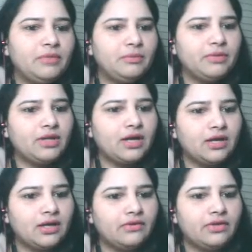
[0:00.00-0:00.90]
people are
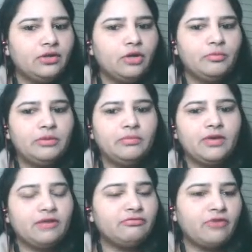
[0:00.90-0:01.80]
agreeing or people
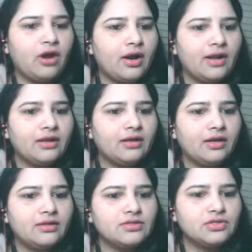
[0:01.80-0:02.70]
are for and
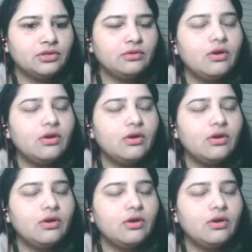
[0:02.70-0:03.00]
against.